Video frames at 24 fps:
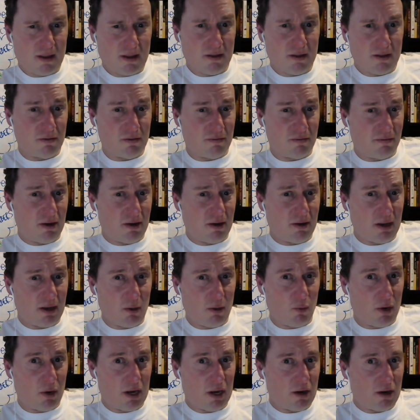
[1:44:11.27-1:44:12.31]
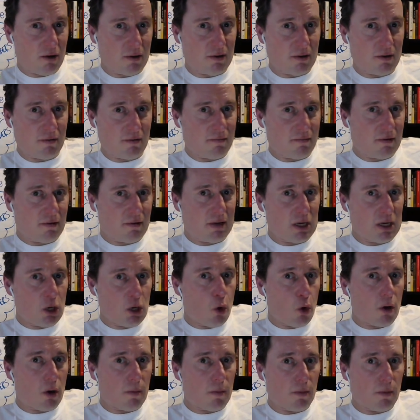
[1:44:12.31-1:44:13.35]
They're very weird and they're very
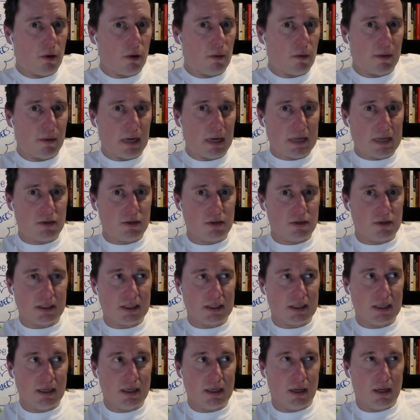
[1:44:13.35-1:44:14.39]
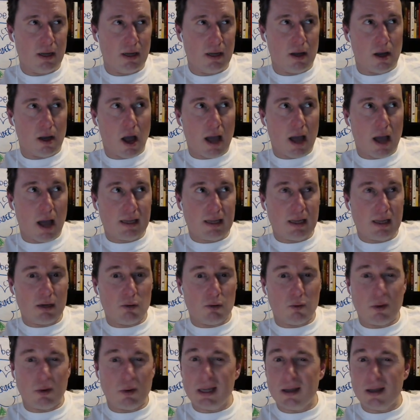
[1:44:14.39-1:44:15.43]
normal, but I can
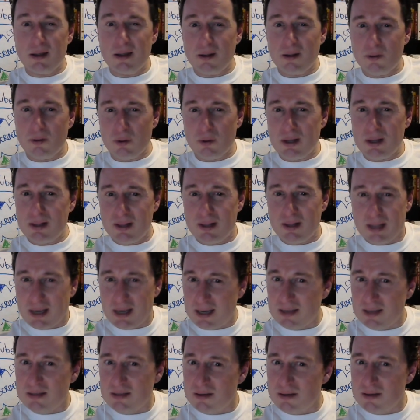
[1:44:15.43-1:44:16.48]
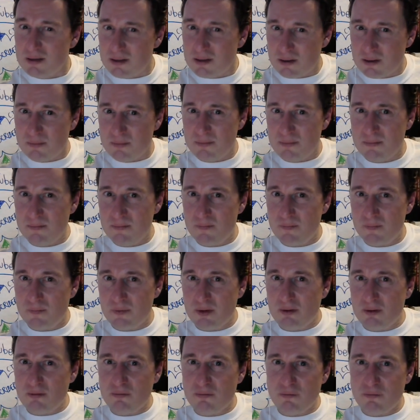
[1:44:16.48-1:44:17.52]
relate to them
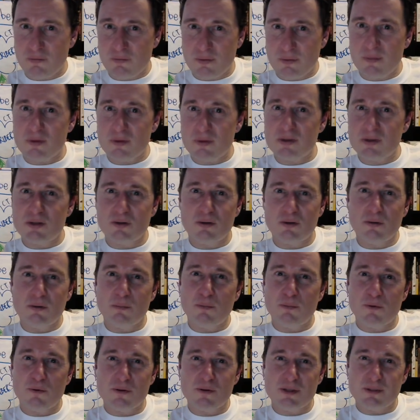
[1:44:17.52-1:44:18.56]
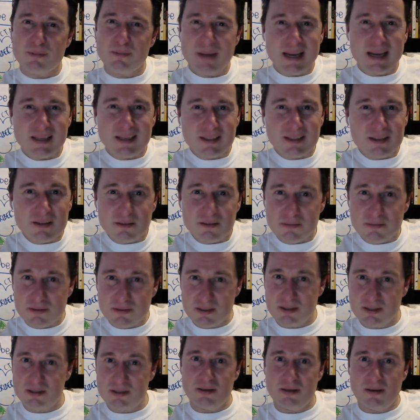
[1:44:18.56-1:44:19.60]
from certain
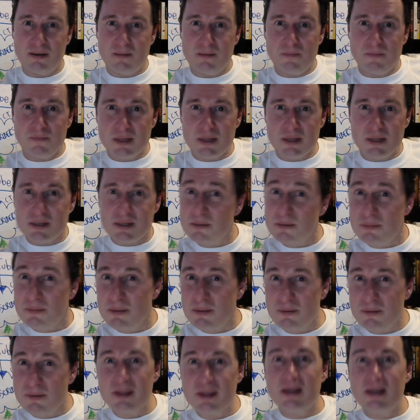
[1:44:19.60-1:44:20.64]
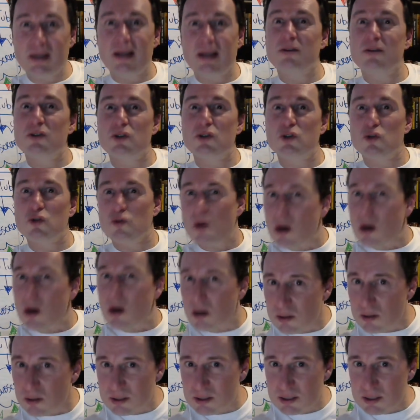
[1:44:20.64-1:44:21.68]
perspectives. Like some people that had
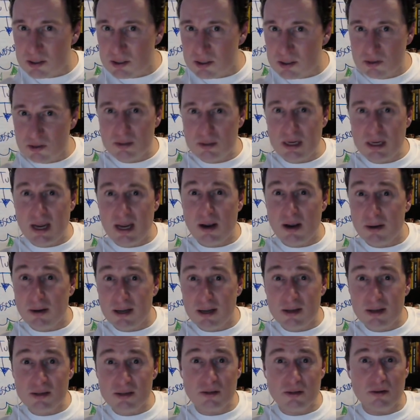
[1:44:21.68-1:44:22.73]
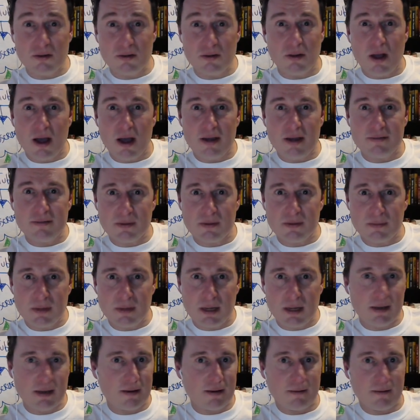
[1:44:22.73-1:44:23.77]
struggles in certain areas of their lives. I'm
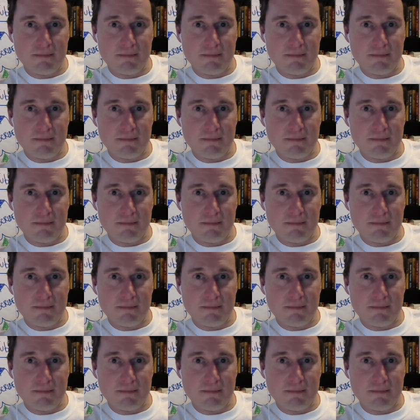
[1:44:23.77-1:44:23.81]
like,